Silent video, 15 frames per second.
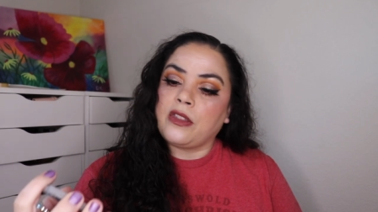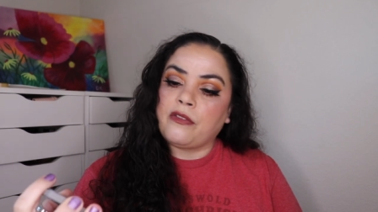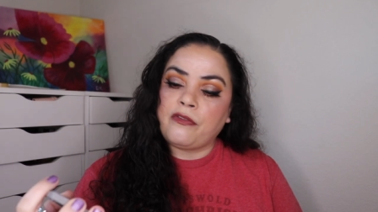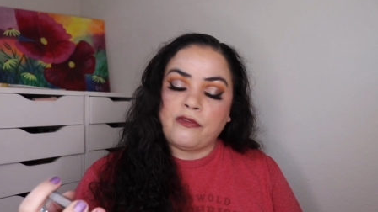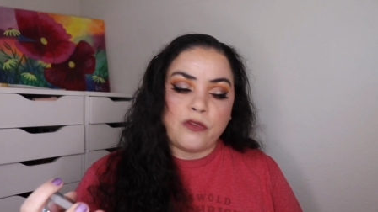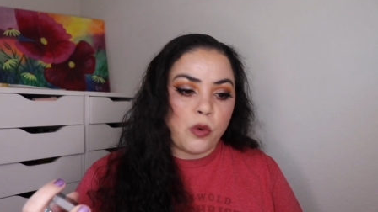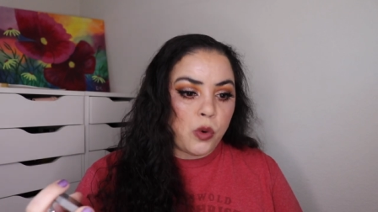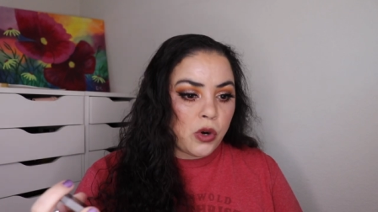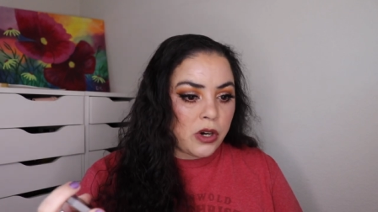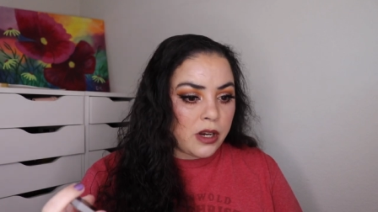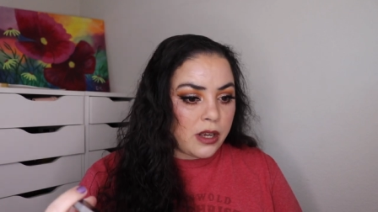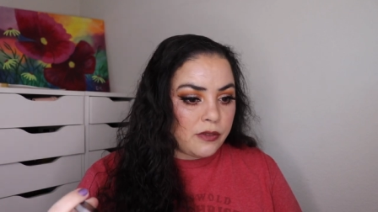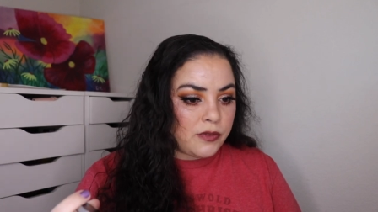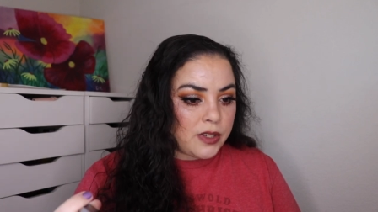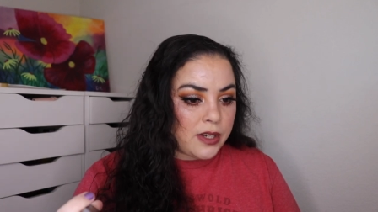the four
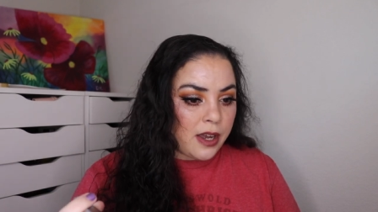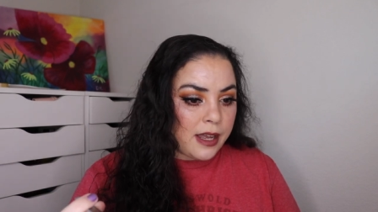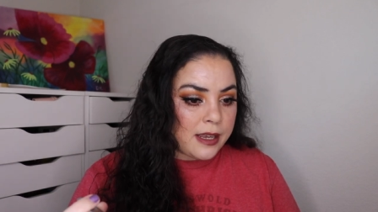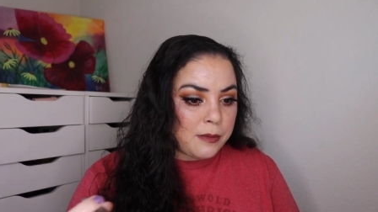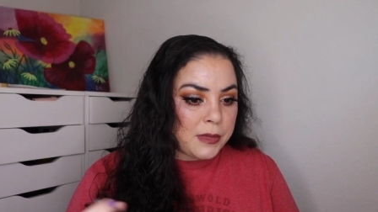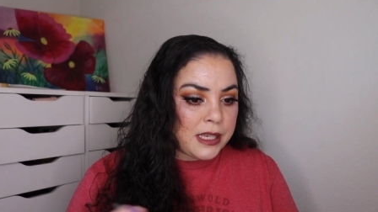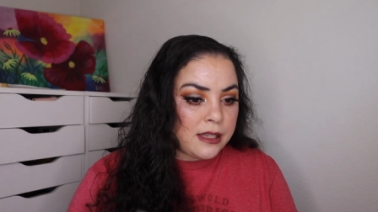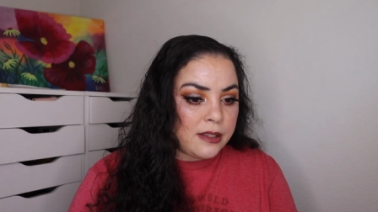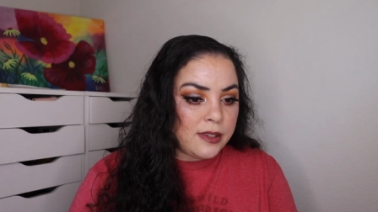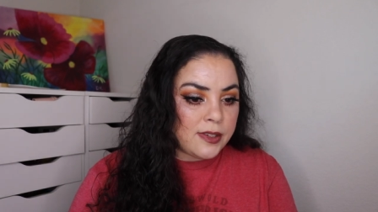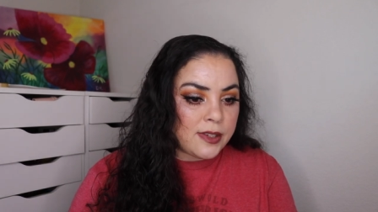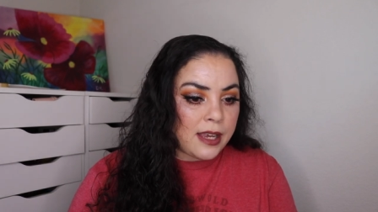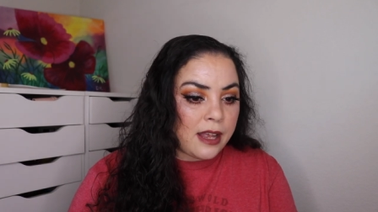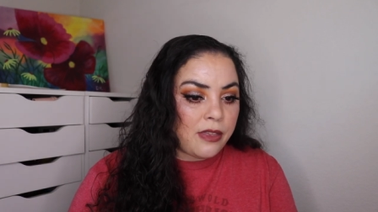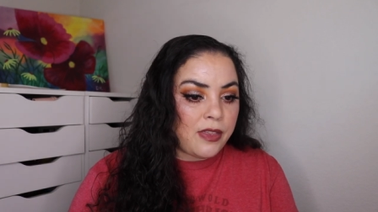of
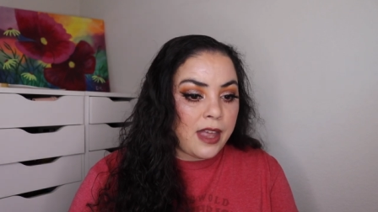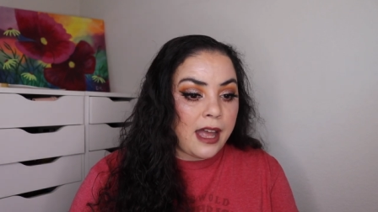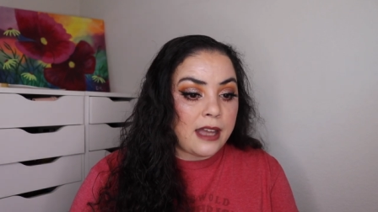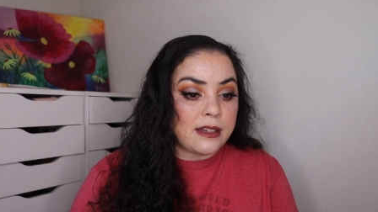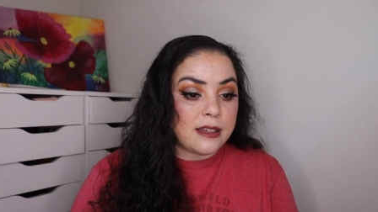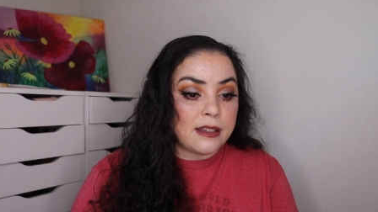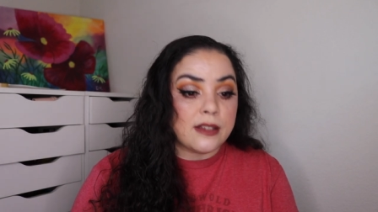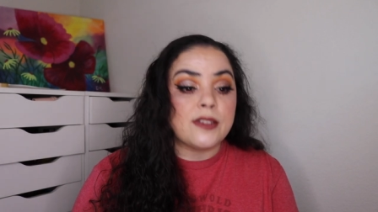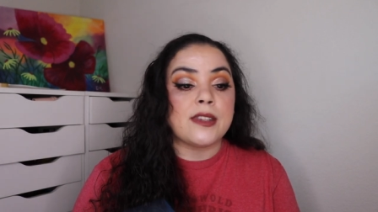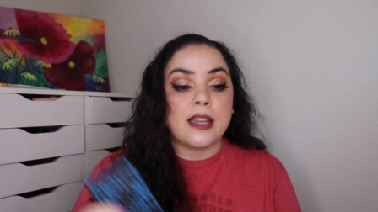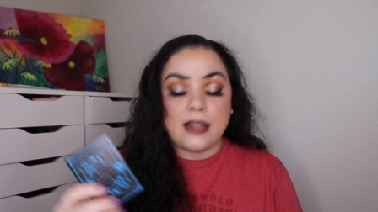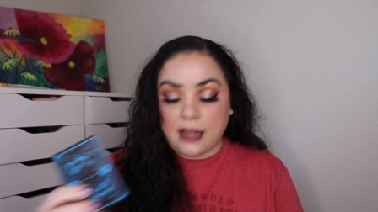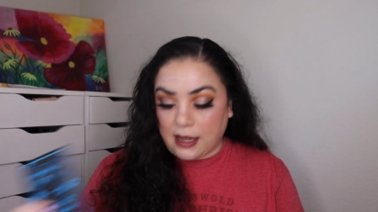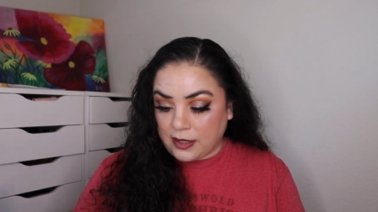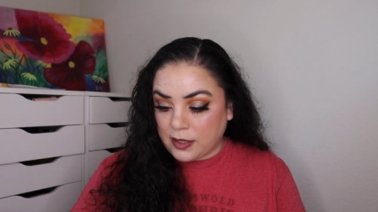diamonds and that is
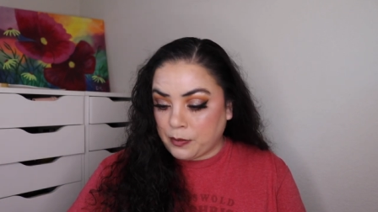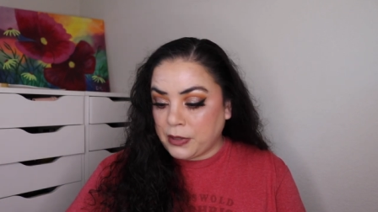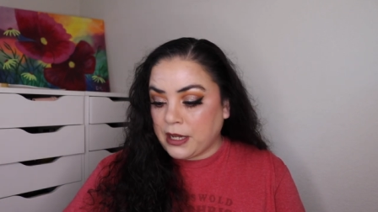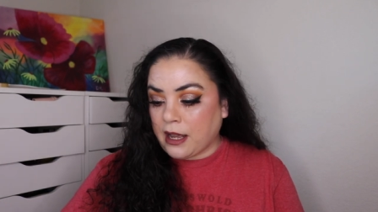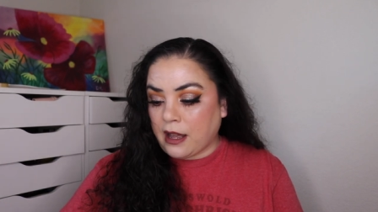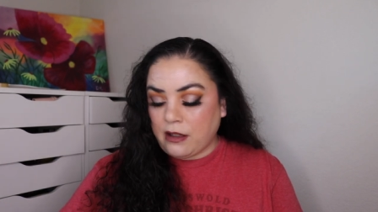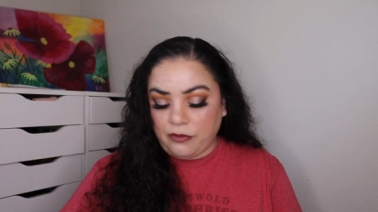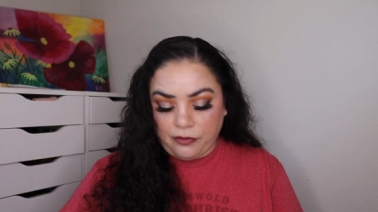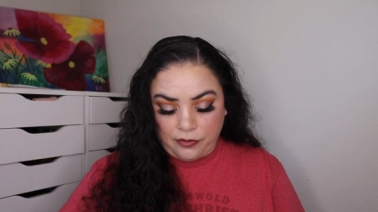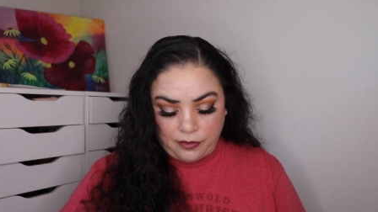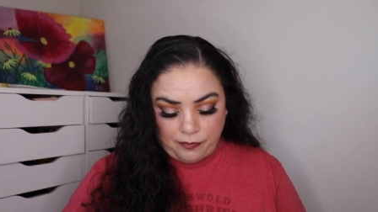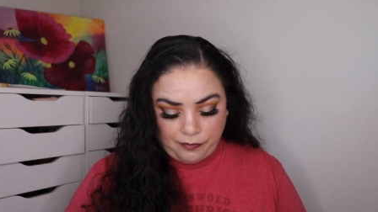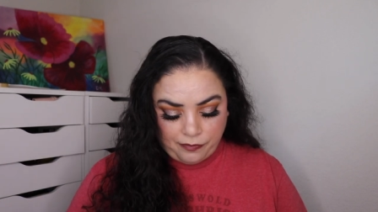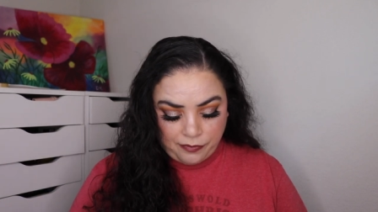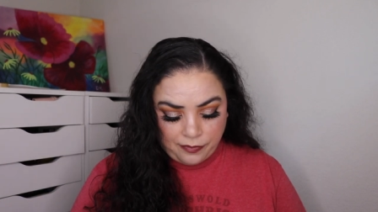an SPF.
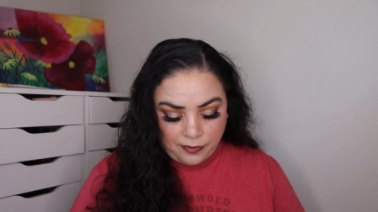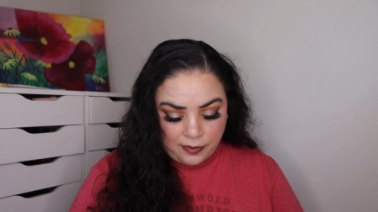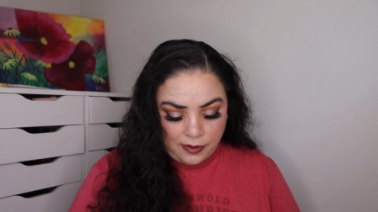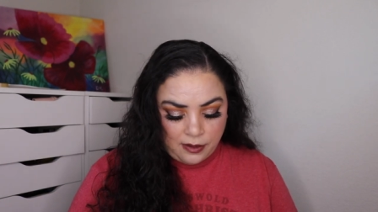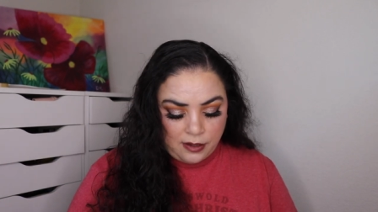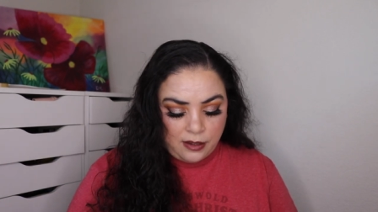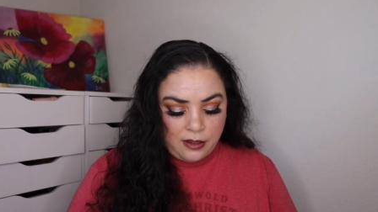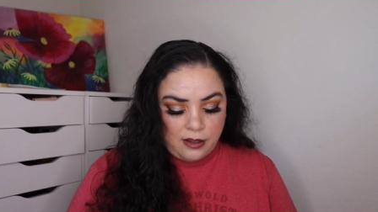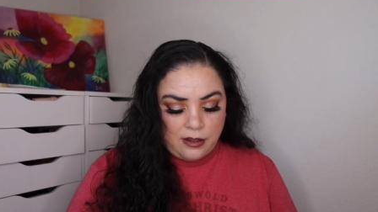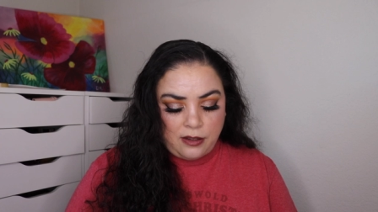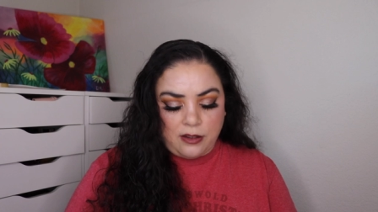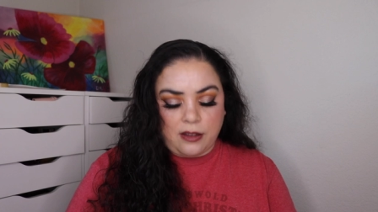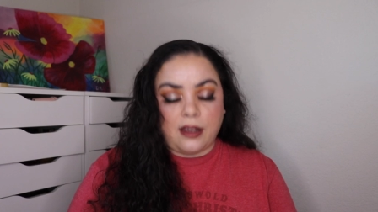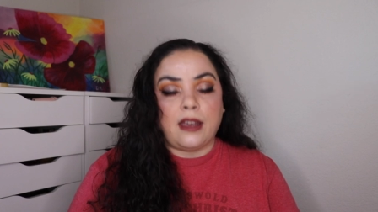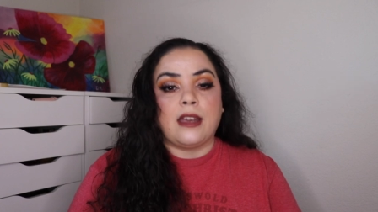
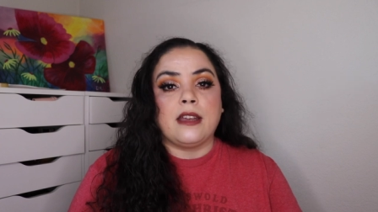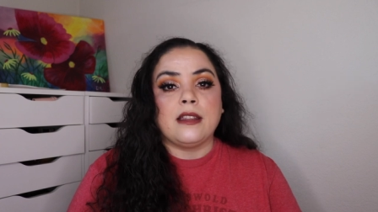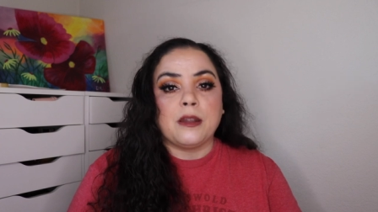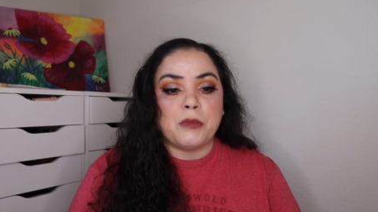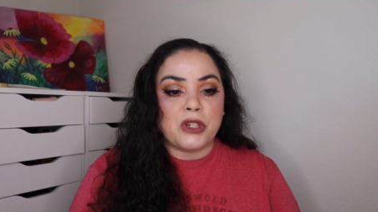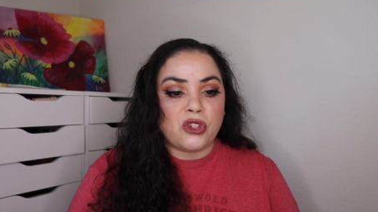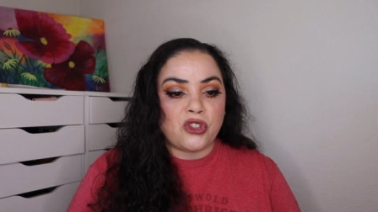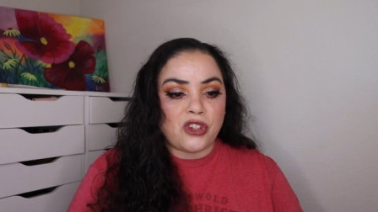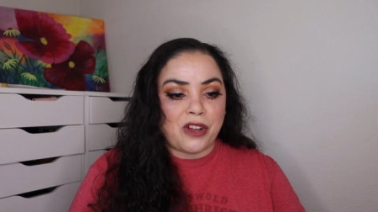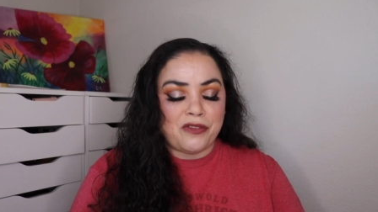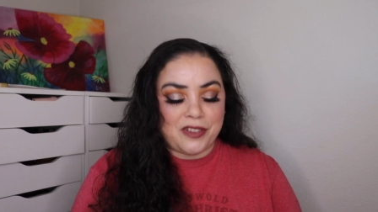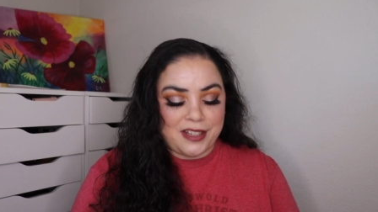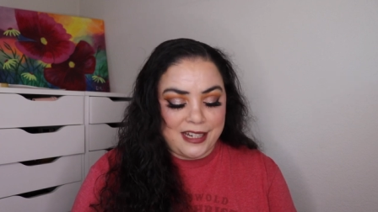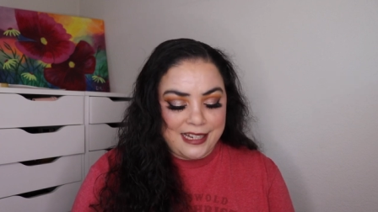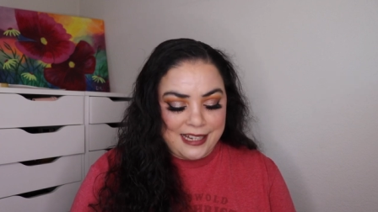Okay, let me
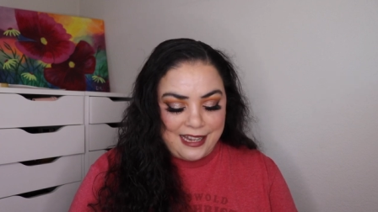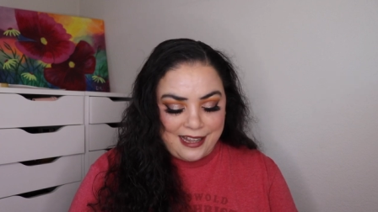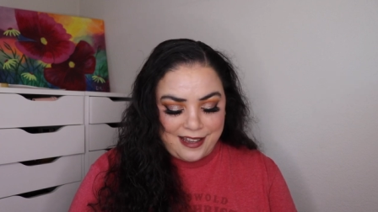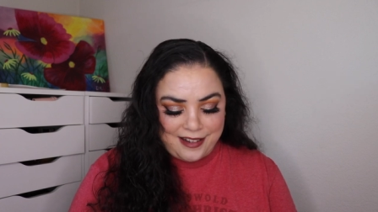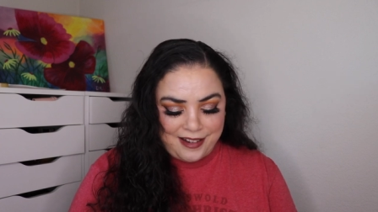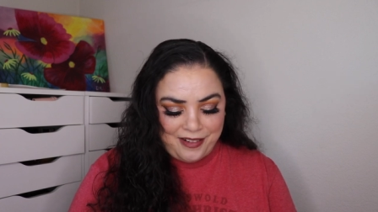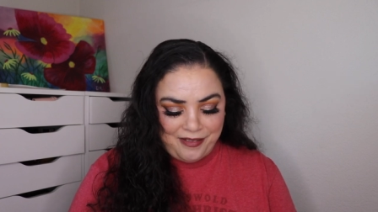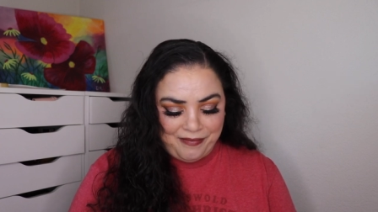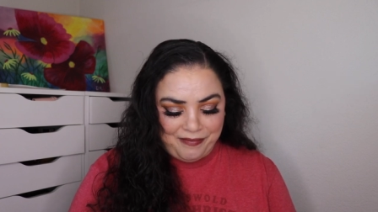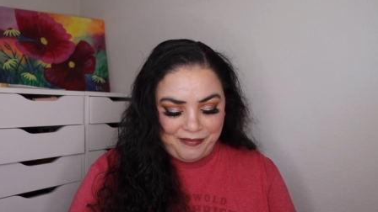shuffle it again.